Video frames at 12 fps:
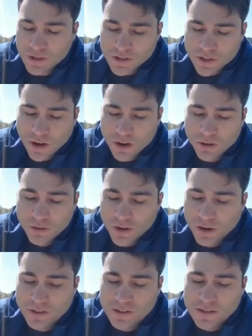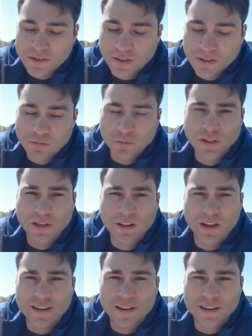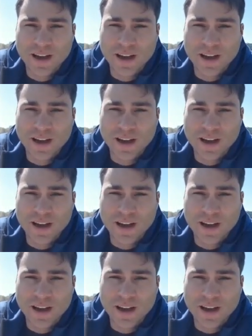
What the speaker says: So, it's really like